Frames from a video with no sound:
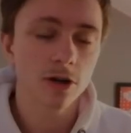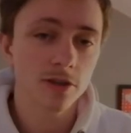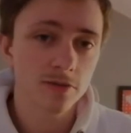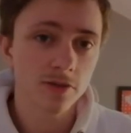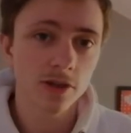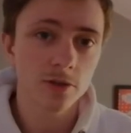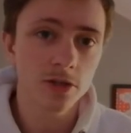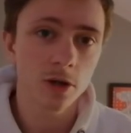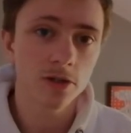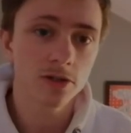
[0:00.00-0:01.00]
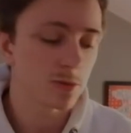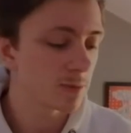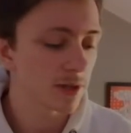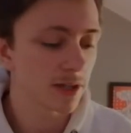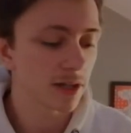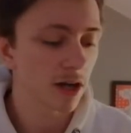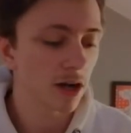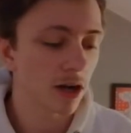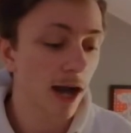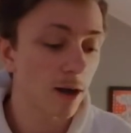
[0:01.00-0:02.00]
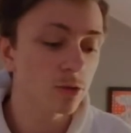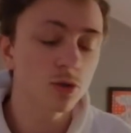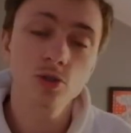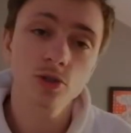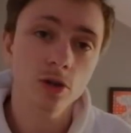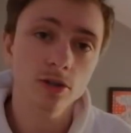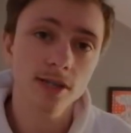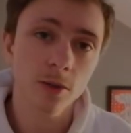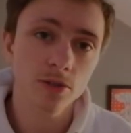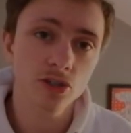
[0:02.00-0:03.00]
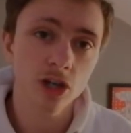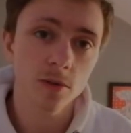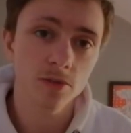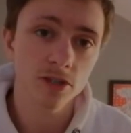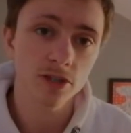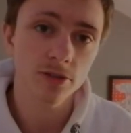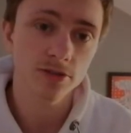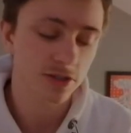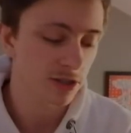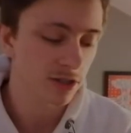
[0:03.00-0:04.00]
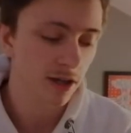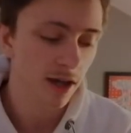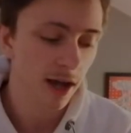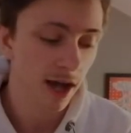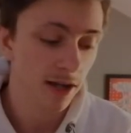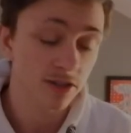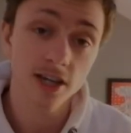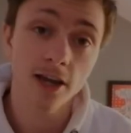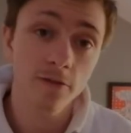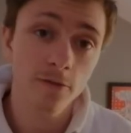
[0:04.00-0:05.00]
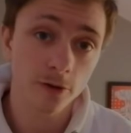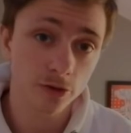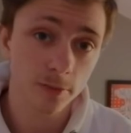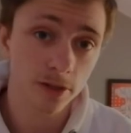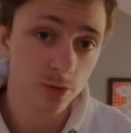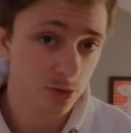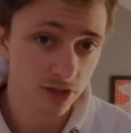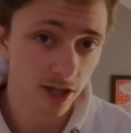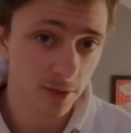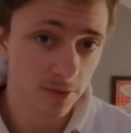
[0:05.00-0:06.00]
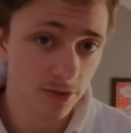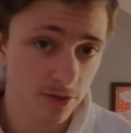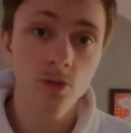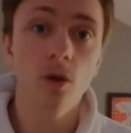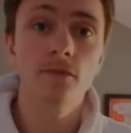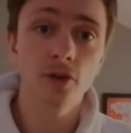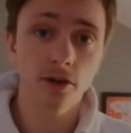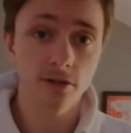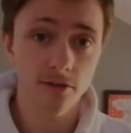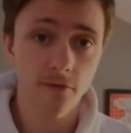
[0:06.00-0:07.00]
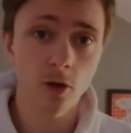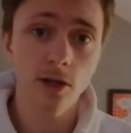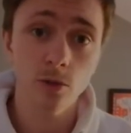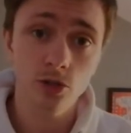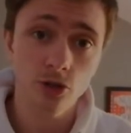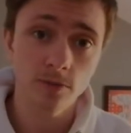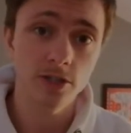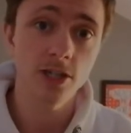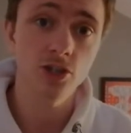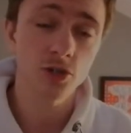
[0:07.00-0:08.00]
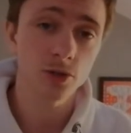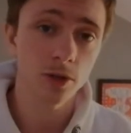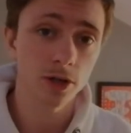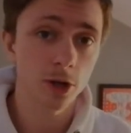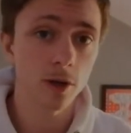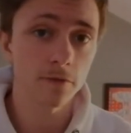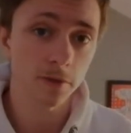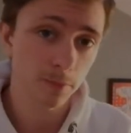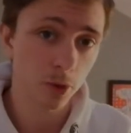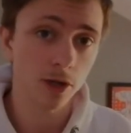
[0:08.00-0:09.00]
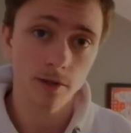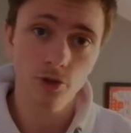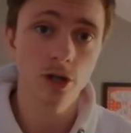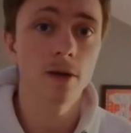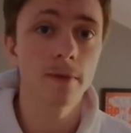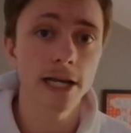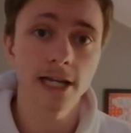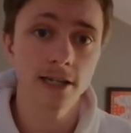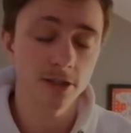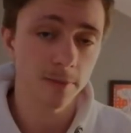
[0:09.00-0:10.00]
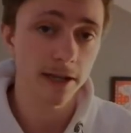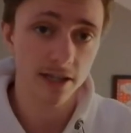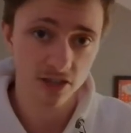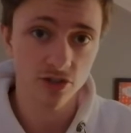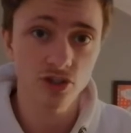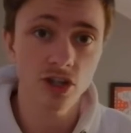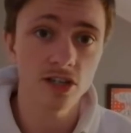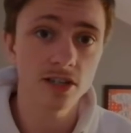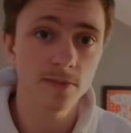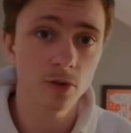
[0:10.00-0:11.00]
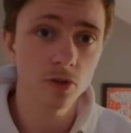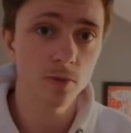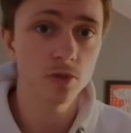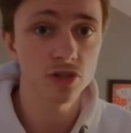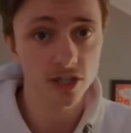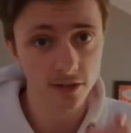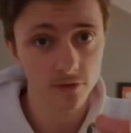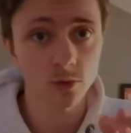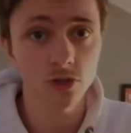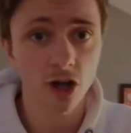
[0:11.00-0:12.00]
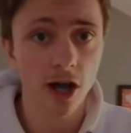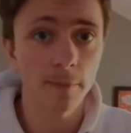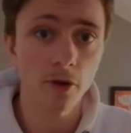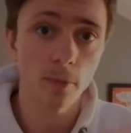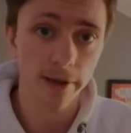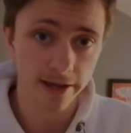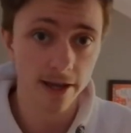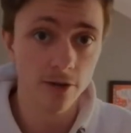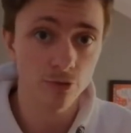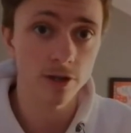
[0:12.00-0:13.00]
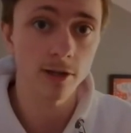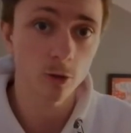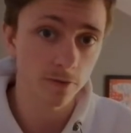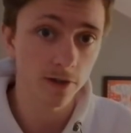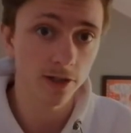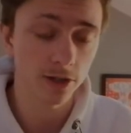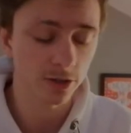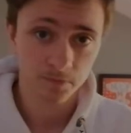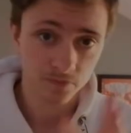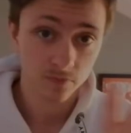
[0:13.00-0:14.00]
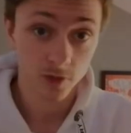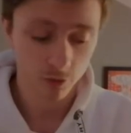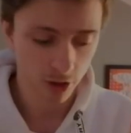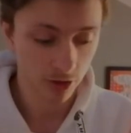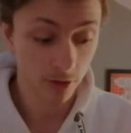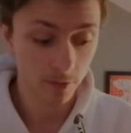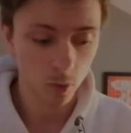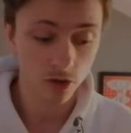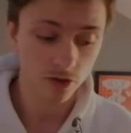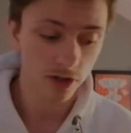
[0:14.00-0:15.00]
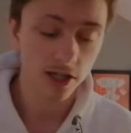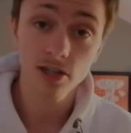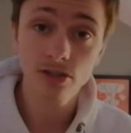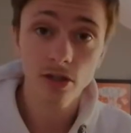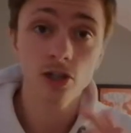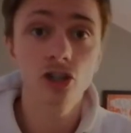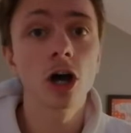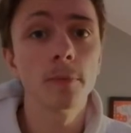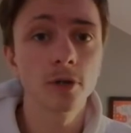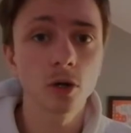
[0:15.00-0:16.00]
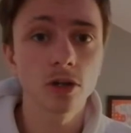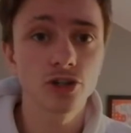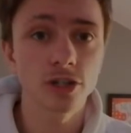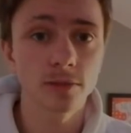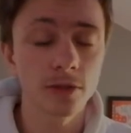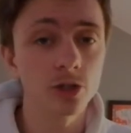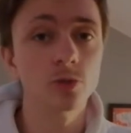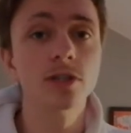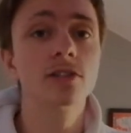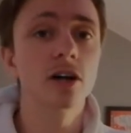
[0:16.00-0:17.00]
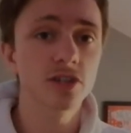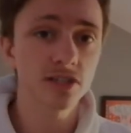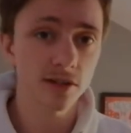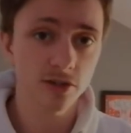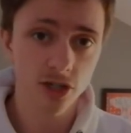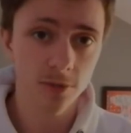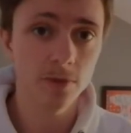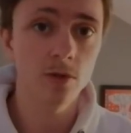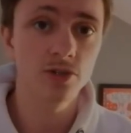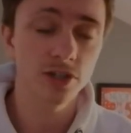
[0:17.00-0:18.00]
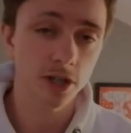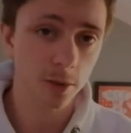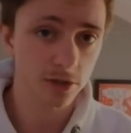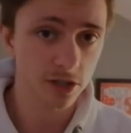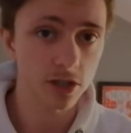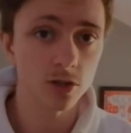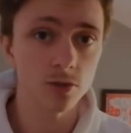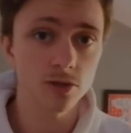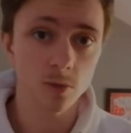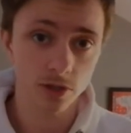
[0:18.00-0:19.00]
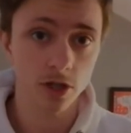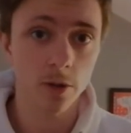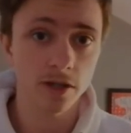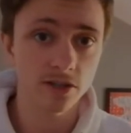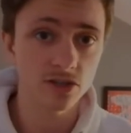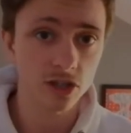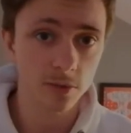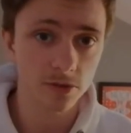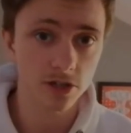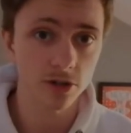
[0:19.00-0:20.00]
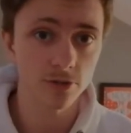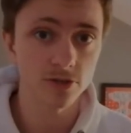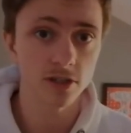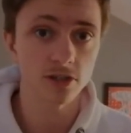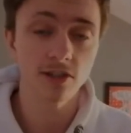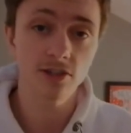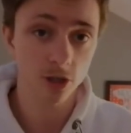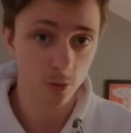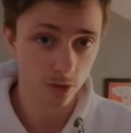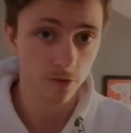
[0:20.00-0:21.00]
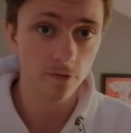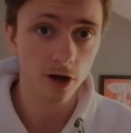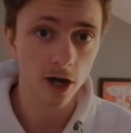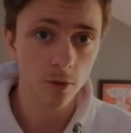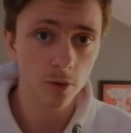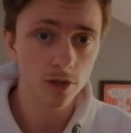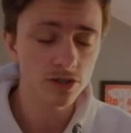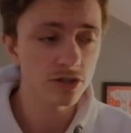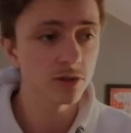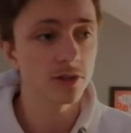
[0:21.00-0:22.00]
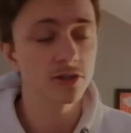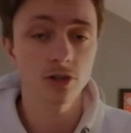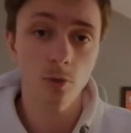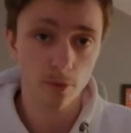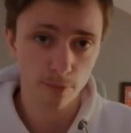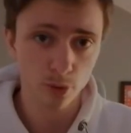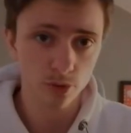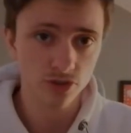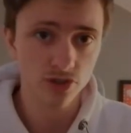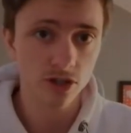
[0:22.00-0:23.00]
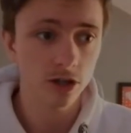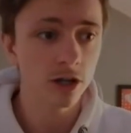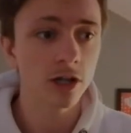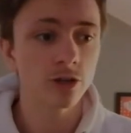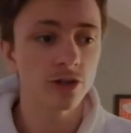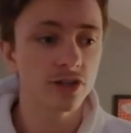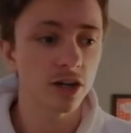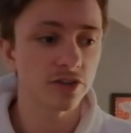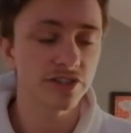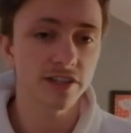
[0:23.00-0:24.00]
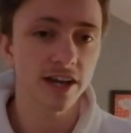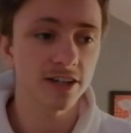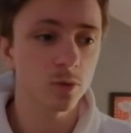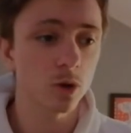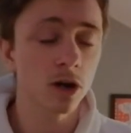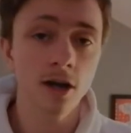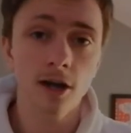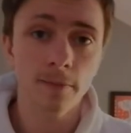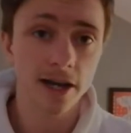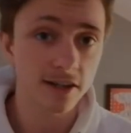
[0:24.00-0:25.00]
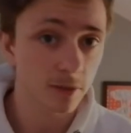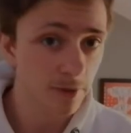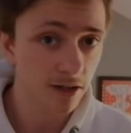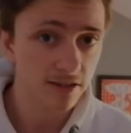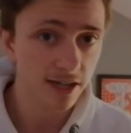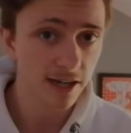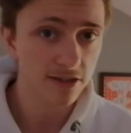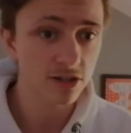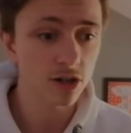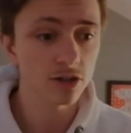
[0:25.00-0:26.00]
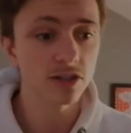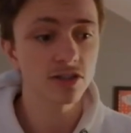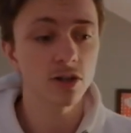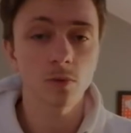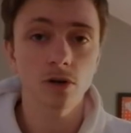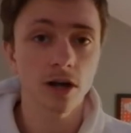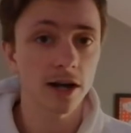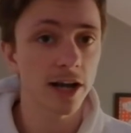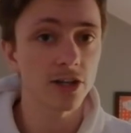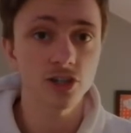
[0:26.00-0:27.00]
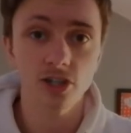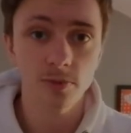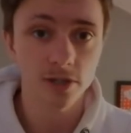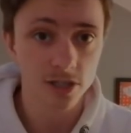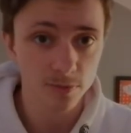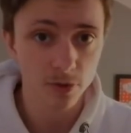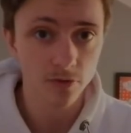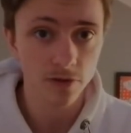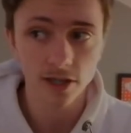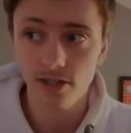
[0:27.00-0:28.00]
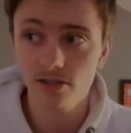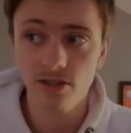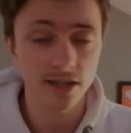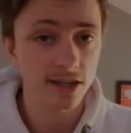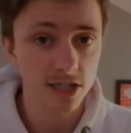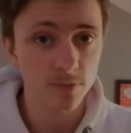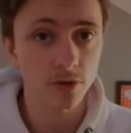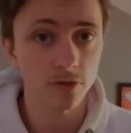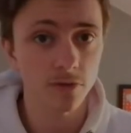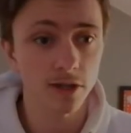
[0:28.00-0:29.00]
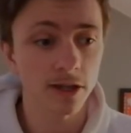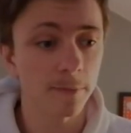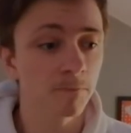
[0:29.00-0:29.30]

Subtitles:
this video is going to be how to start out in cybersecurity and 10 fundamental steps. So what I've done is I've got a little script here just so I know every point I'm trying to make and to make it as concise as possible to save you time and not make it a really long video. Right, number one on the list, terminology. You need to understand the terminology you're going to use when you're going into cybersecurity. You need to know what a firewall is, you need to know what ports are, you need to understand what man-in-the-middle attacks are, you need to know what HTTP spoofing is, DNS spoofing,